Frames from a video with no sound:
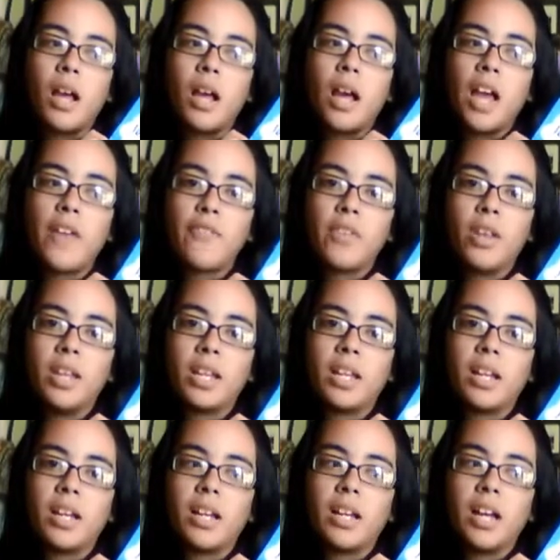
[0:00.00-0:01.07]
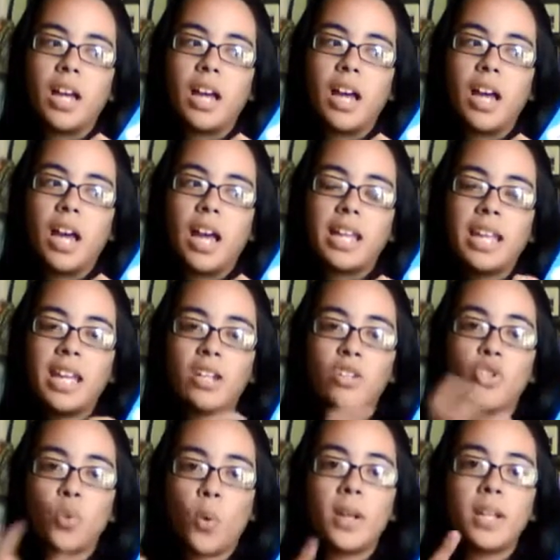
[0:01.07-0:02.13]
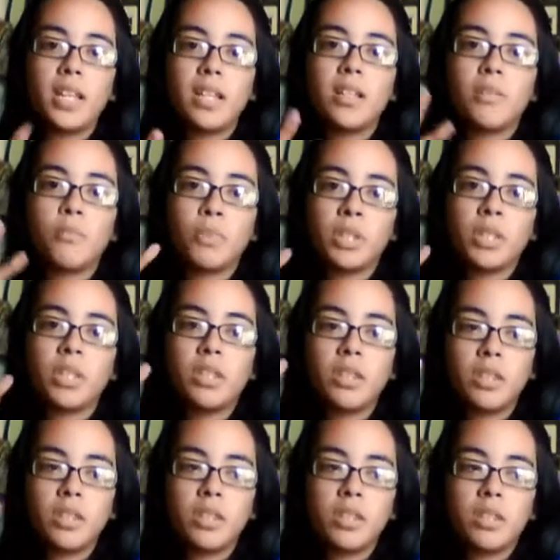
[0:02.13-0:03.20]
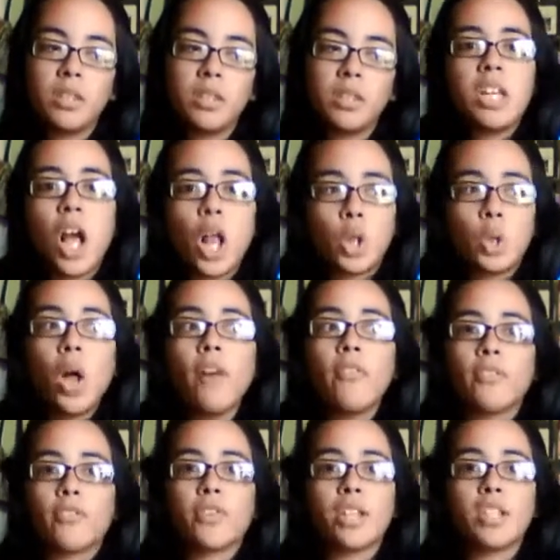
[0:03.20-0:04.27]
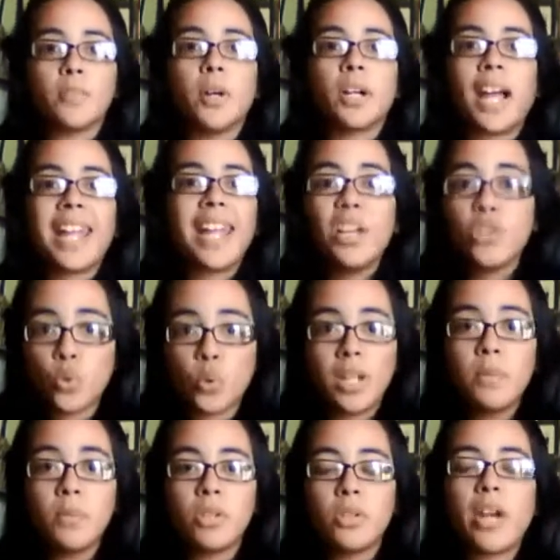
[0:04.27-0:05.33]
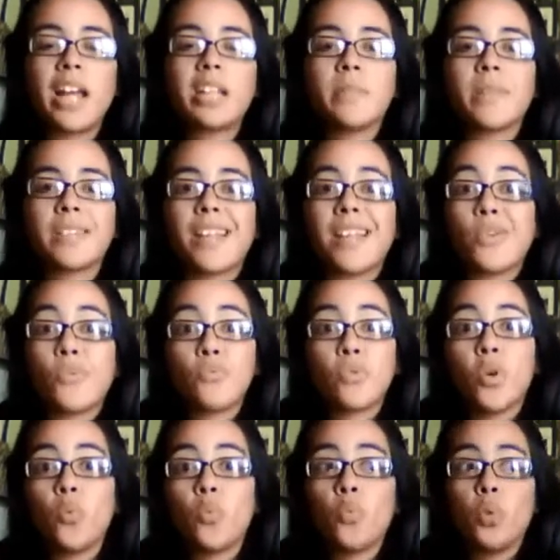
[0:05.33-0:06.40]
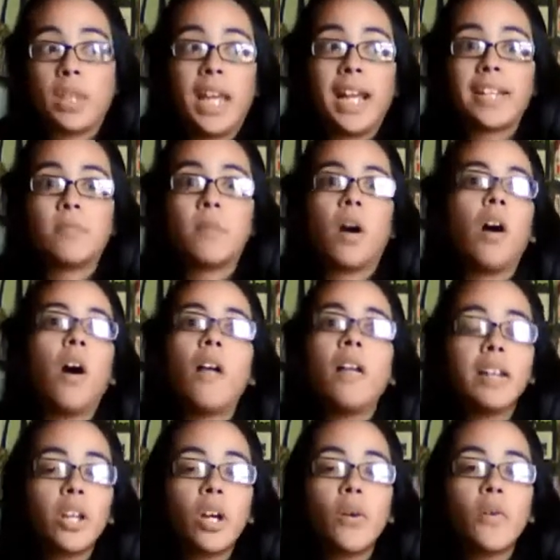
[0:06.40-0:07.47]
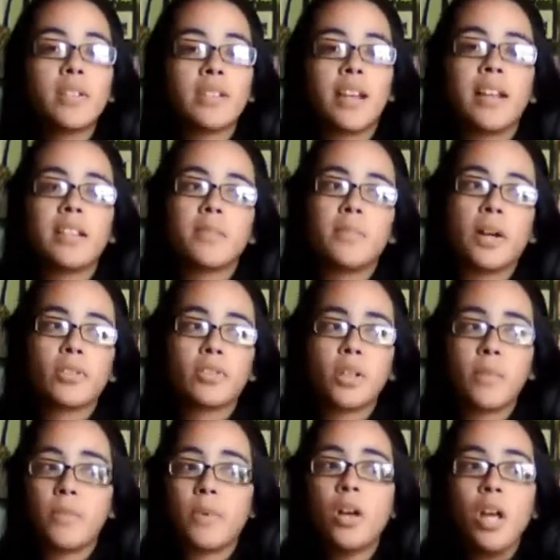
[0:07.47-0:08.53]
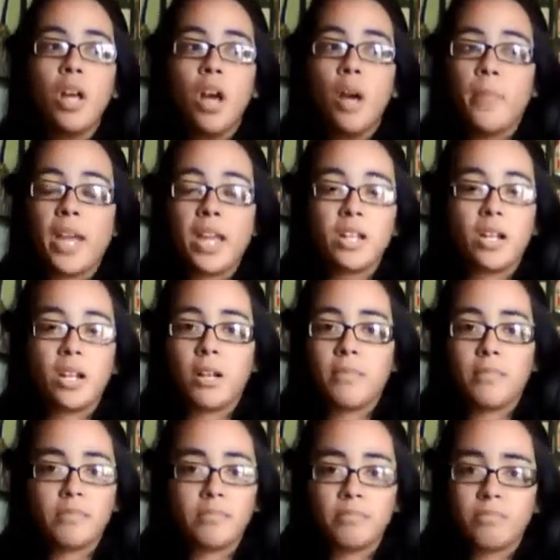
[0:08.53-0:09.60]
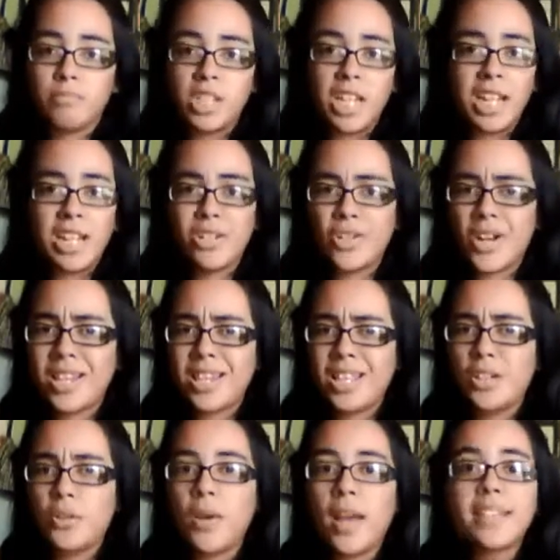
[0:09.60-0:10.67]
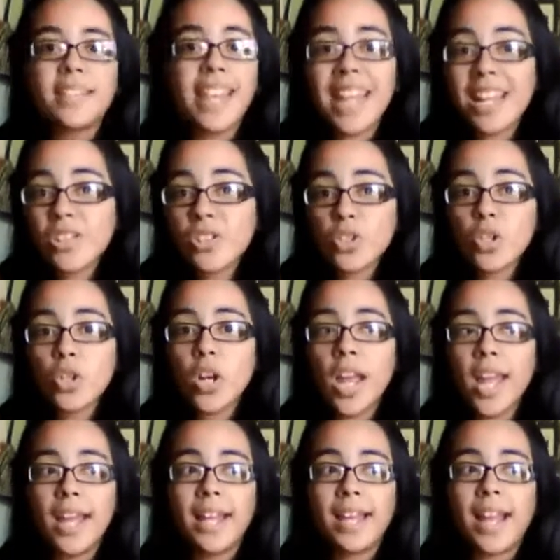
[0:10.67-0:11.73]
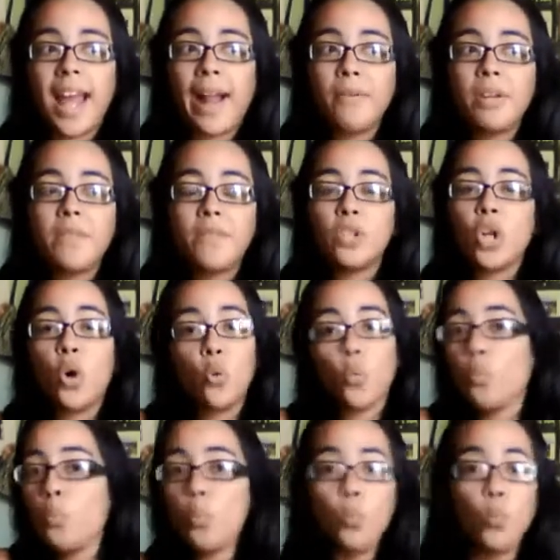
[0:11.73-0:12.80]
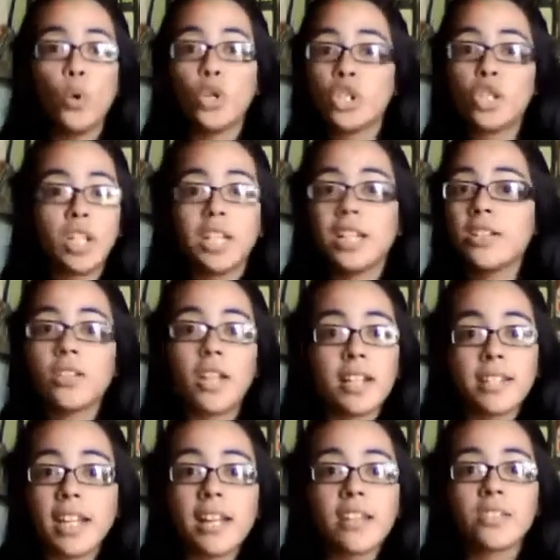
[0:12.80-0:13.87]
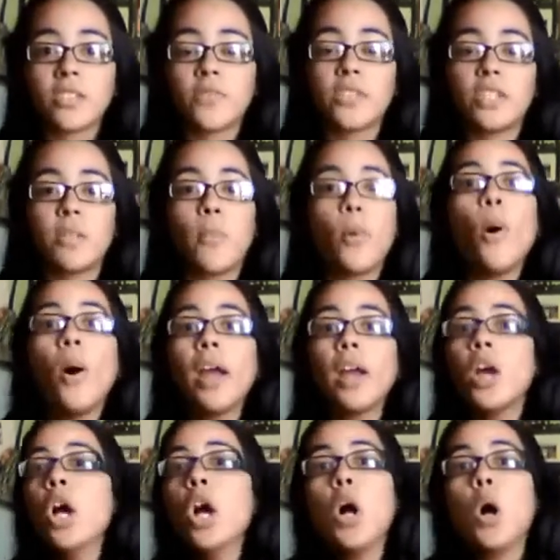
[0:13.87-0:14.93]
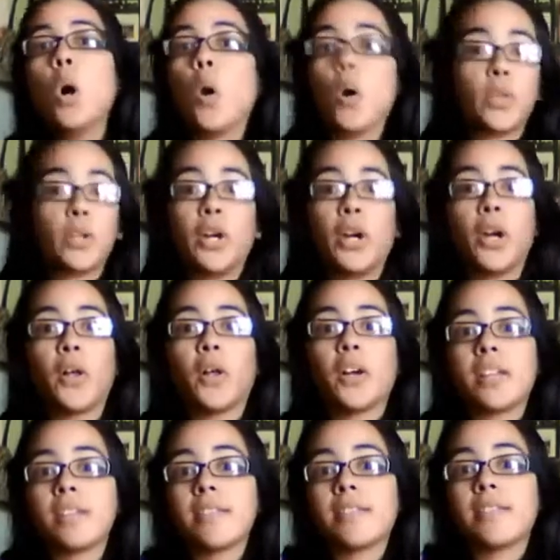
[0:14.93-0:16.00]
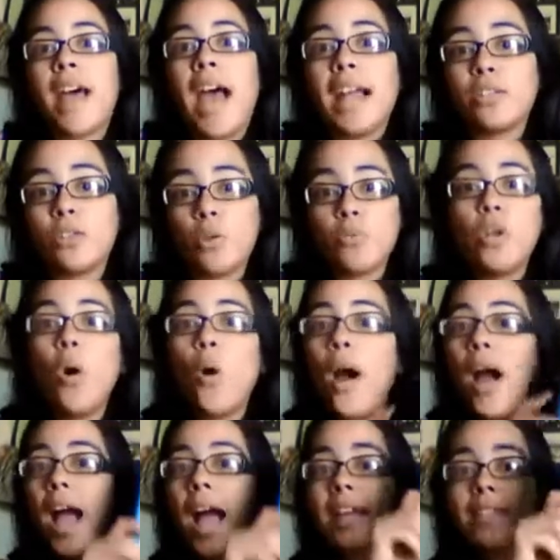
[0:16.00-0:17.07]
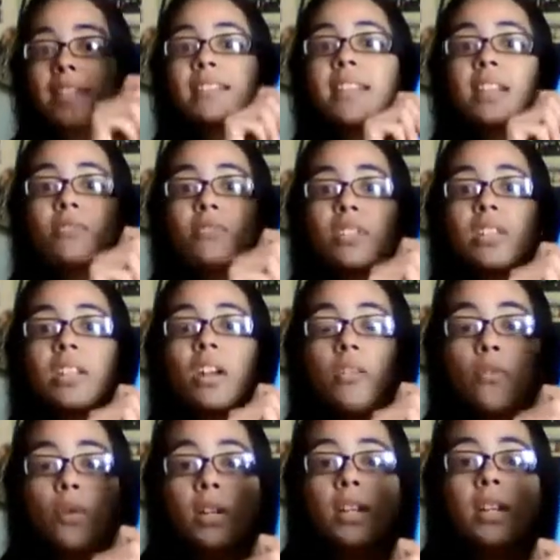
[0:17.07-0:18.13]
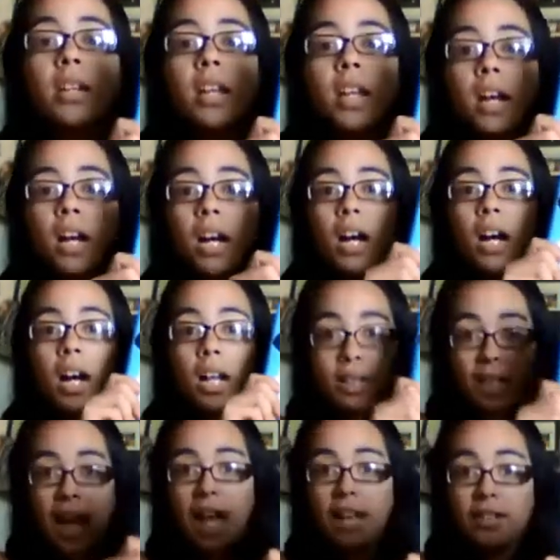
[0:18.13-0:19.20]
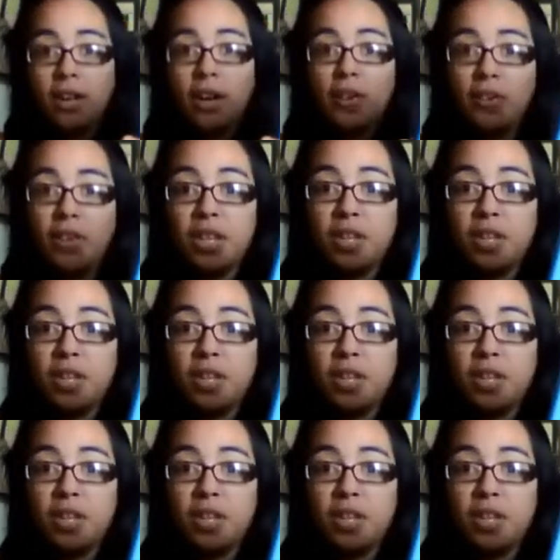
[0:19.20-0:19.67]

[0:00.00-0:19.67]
I feel like I can't join in with love for this book. I can't join in with you guys because I don't know what the heck it's about. All I know is that it's about some teenager, I think, who has cancer, and I don't even know which teenager has cancer, if it's the boy or the girl, because I don't know. I successfully avoided a lot for this